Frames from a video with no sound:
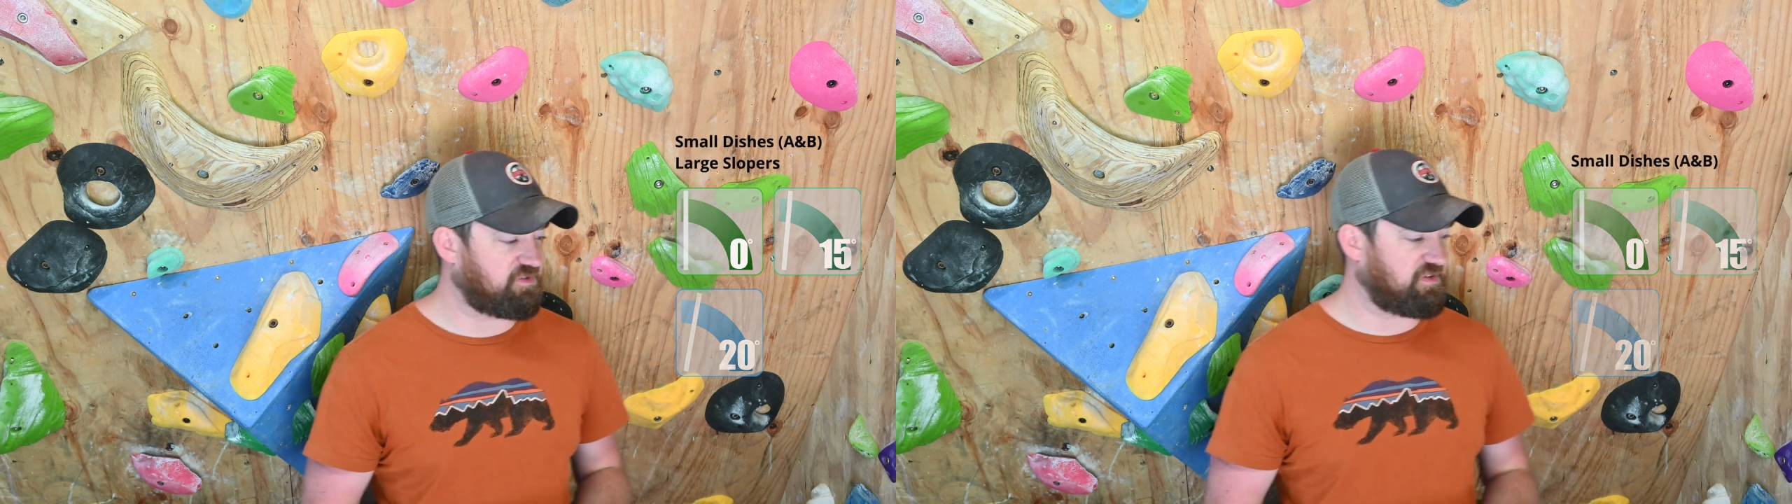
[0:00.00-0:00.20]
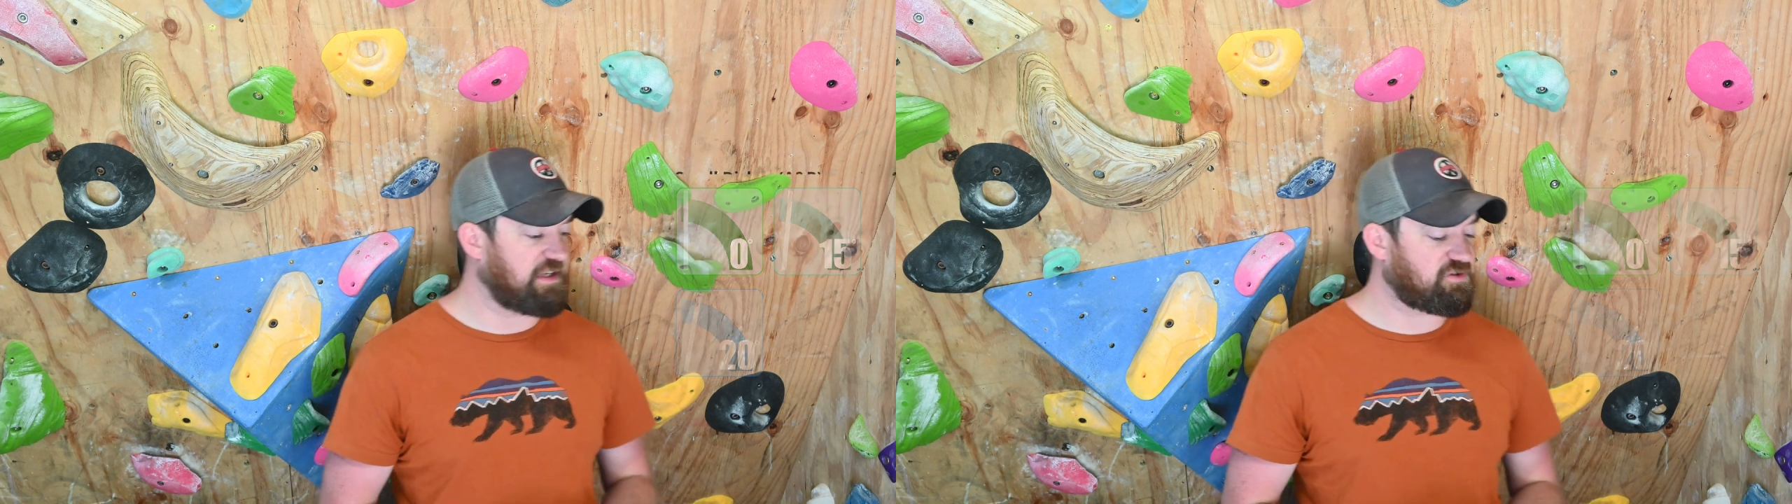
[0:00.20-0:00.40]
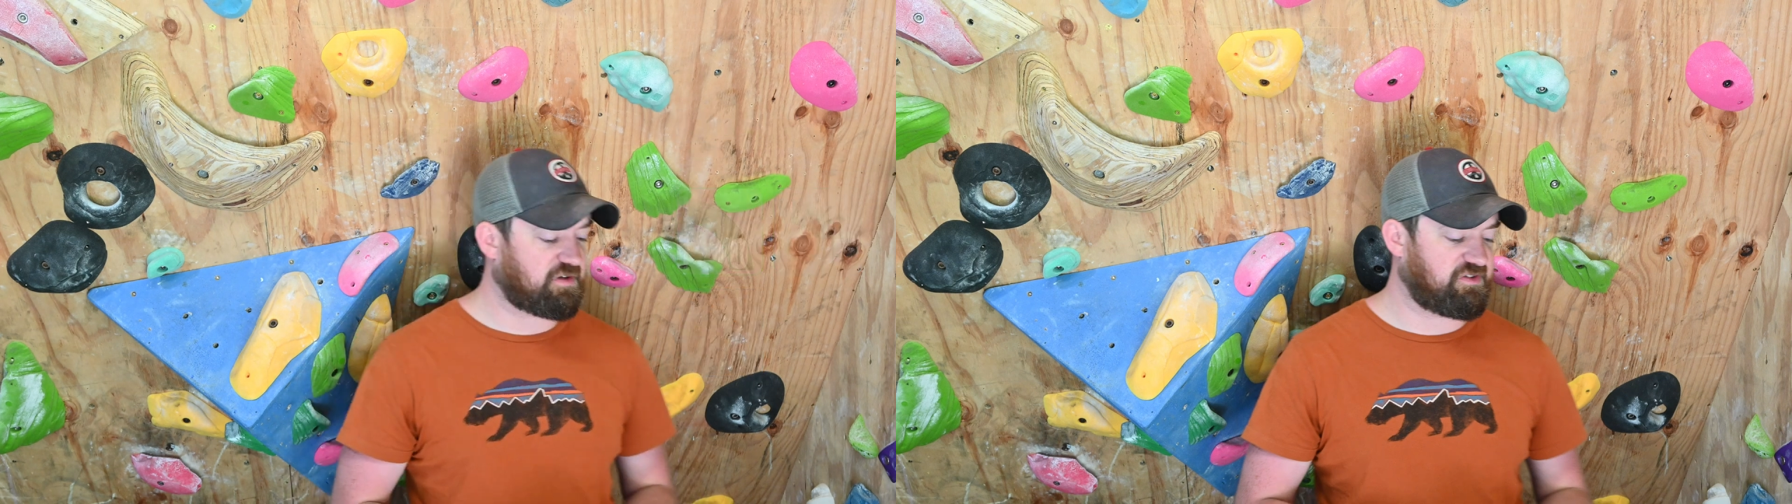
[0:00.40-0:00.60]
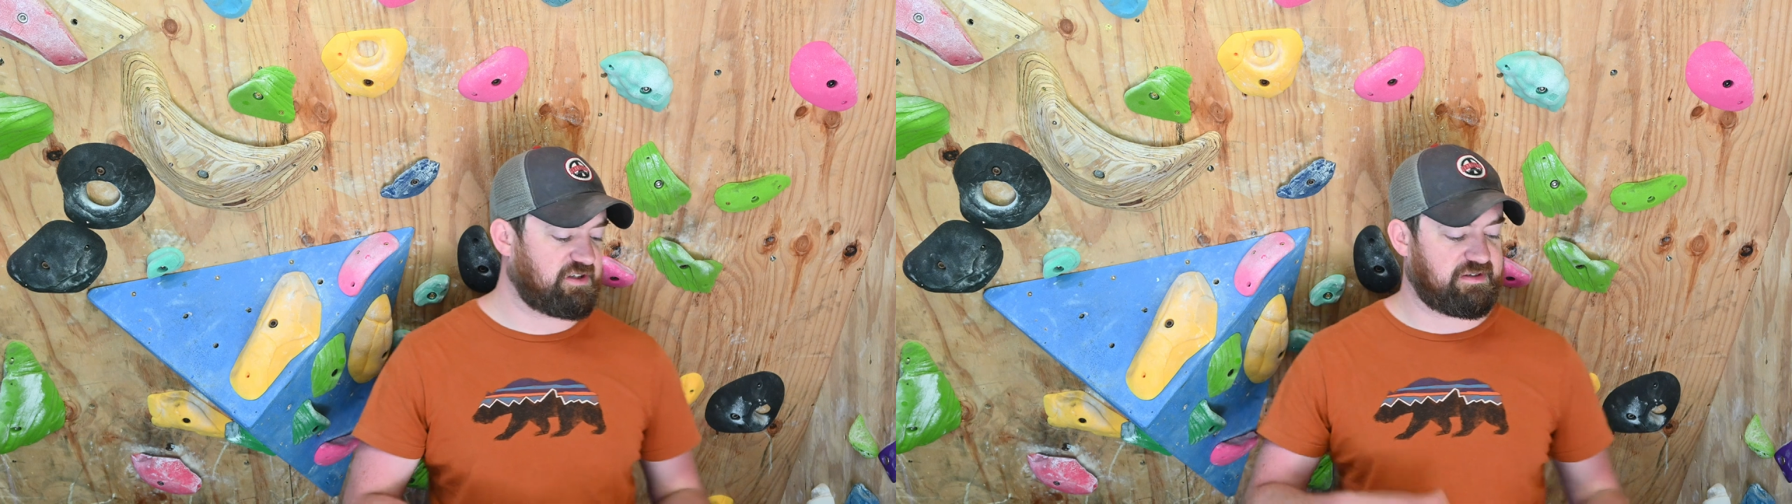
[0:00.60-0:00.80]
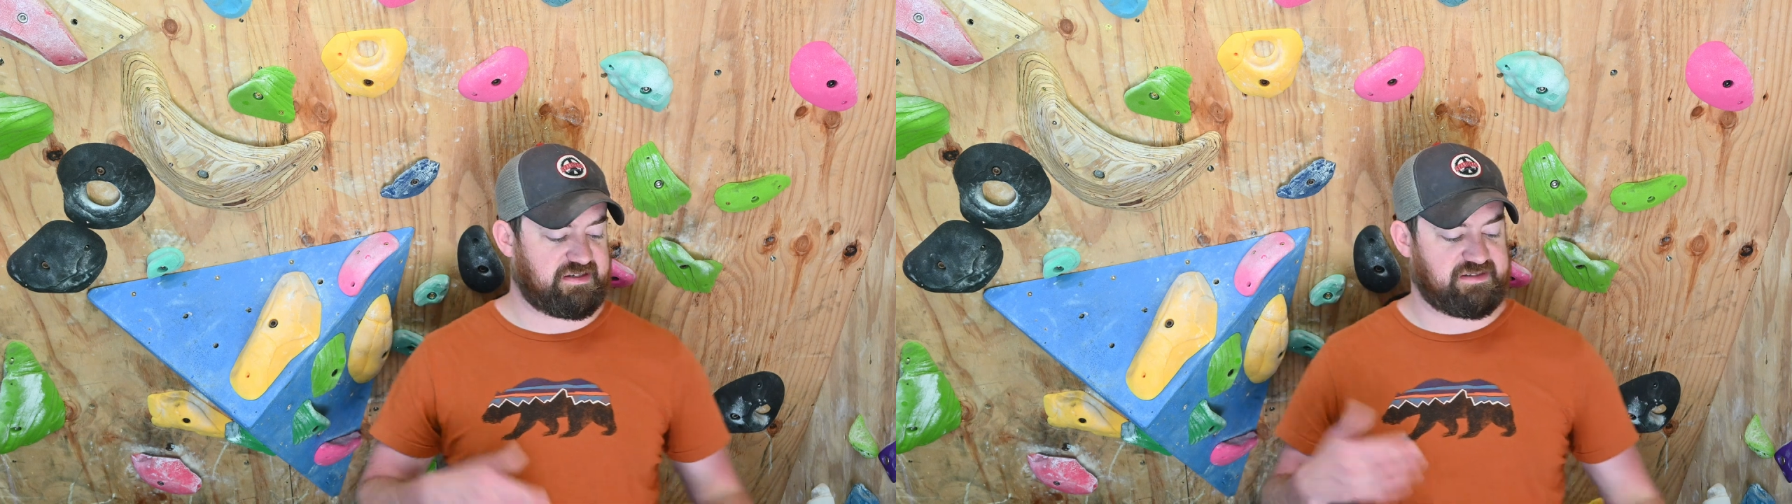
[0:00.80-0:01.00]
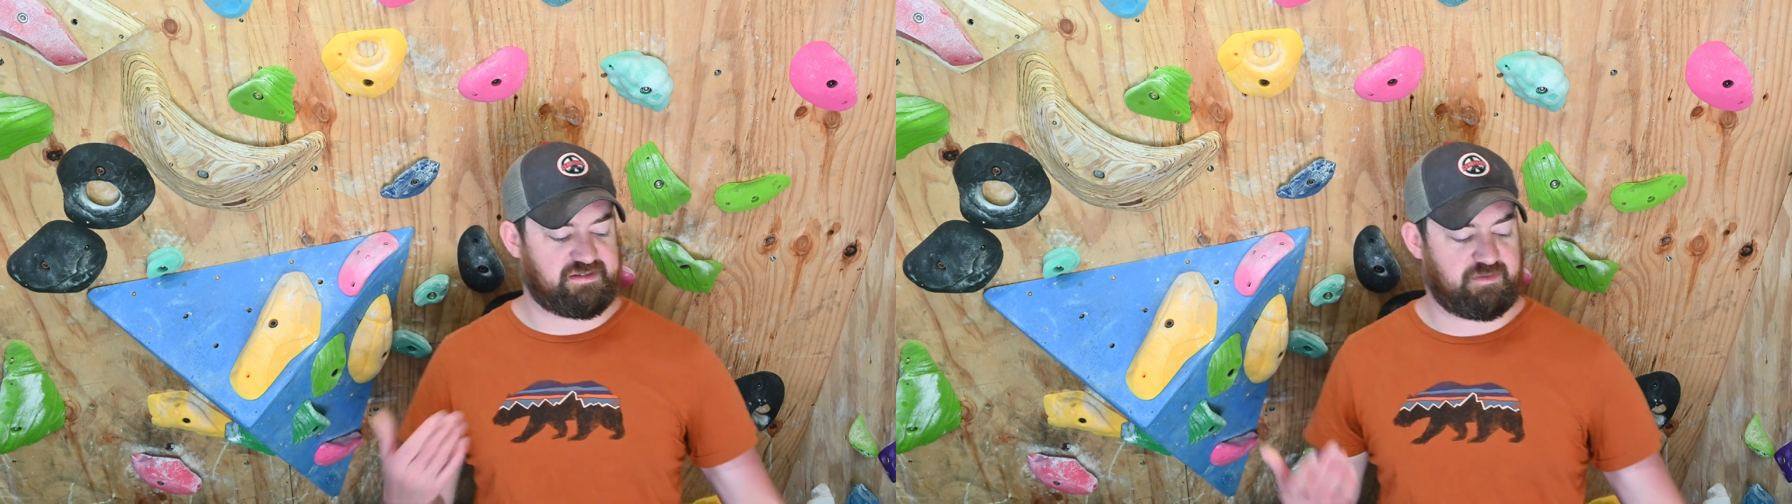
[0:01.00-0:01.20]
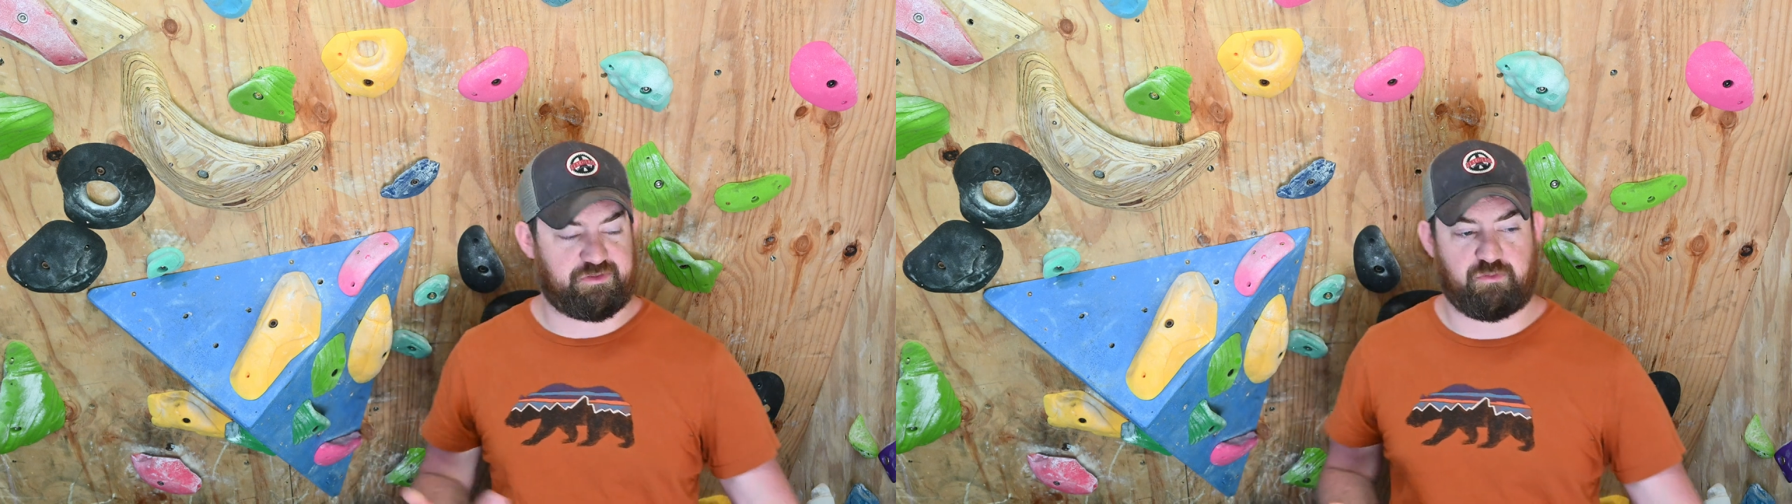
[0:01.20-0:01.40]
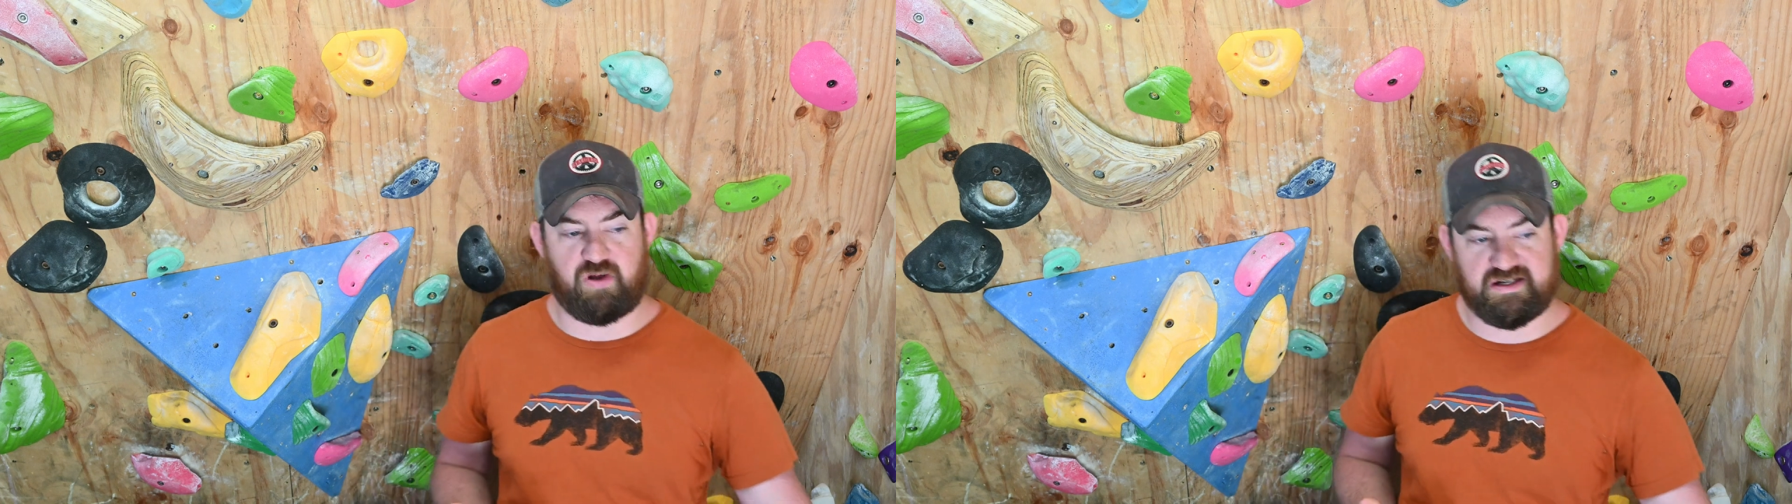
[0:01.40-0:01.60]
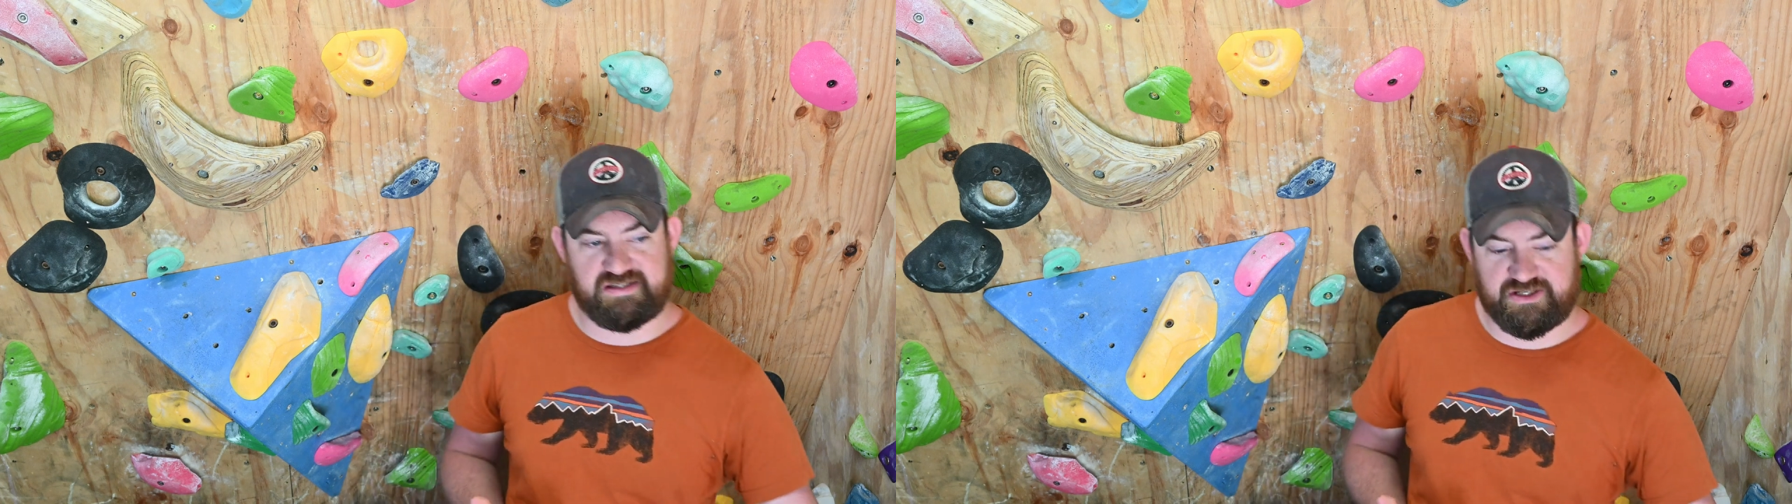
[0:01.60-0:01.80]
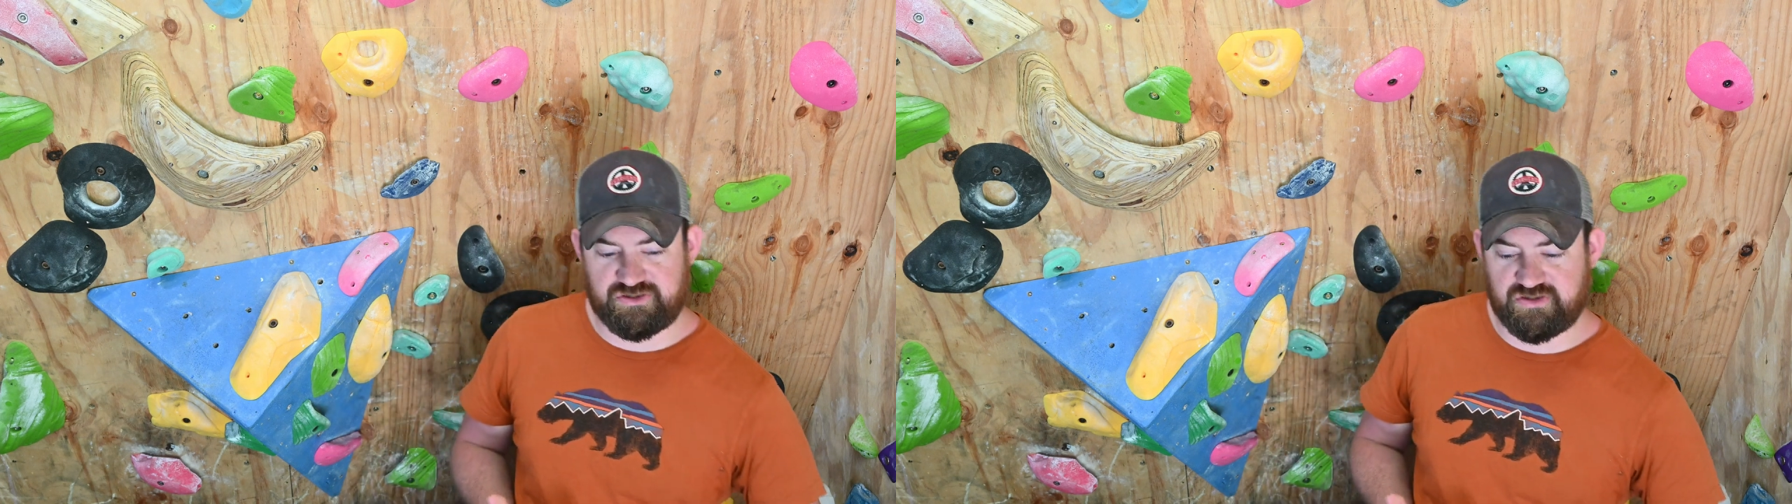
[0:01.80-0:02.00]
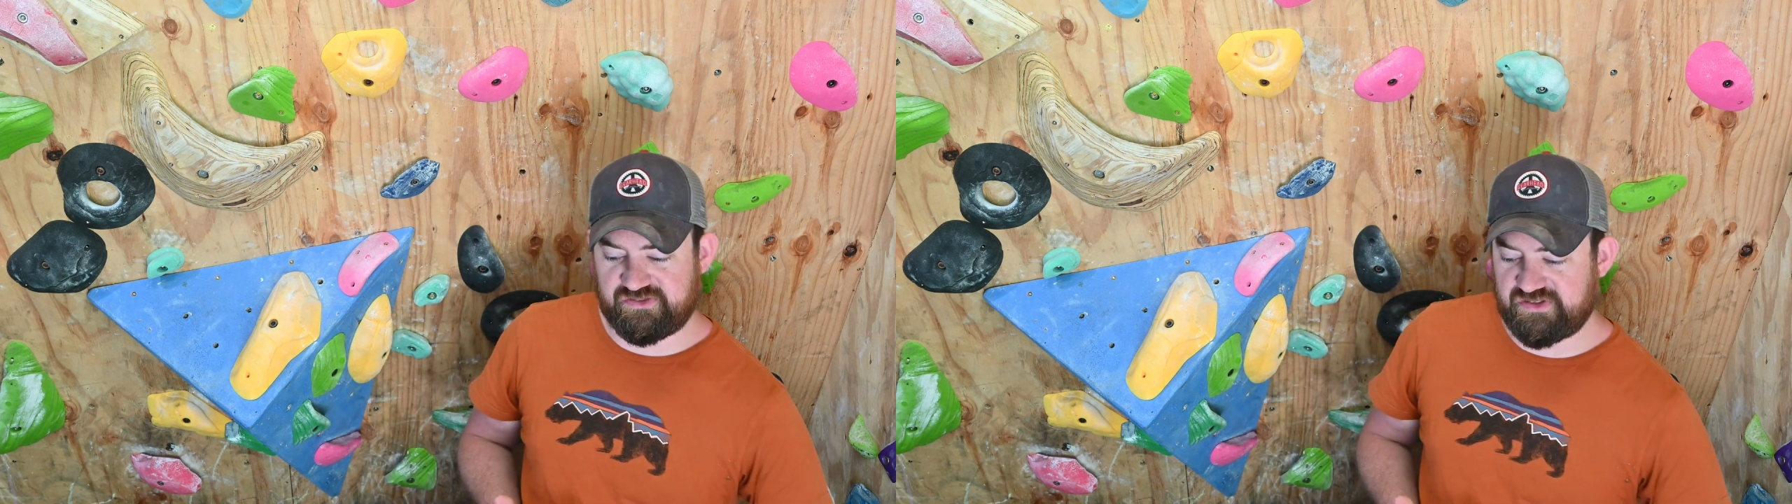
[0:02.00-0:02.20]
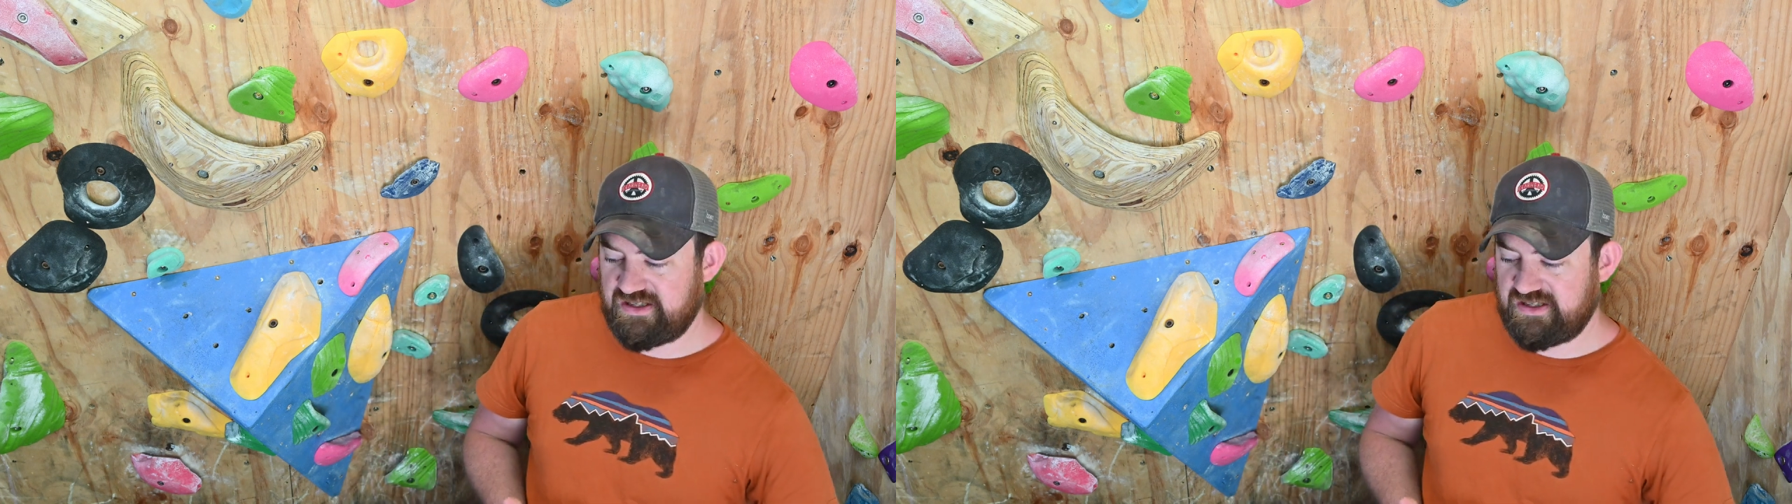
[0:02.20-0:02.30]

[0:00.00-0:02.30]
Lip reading: is the intricacies that he's done with the rock textures.